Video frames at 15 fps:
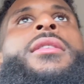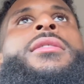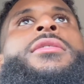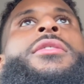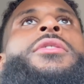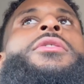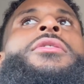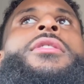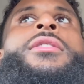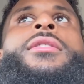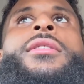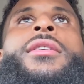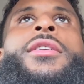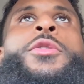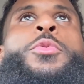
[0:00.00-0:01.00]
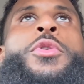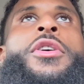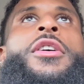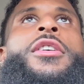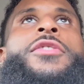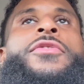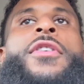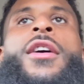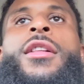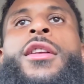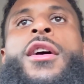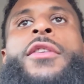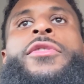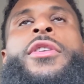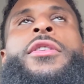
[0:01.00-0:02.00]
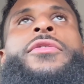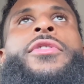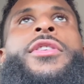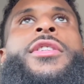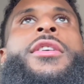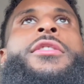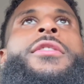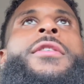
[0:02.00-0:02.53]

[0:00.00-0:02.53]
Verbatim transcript: to the, the wheels fall off though for sure.